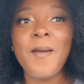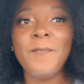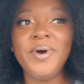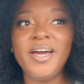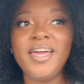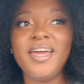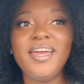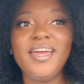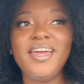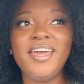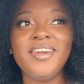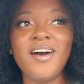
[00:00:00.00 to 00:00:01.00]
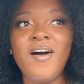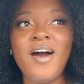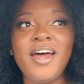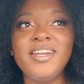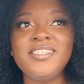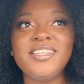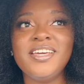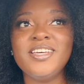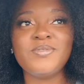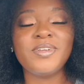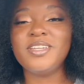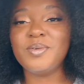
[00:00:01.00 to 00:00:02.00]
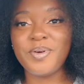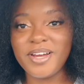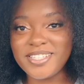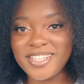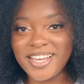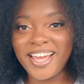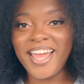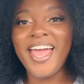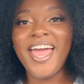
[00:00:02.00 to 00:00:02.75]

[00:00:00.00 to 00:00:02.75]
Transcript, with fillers: but in all honesty, it's really depressing,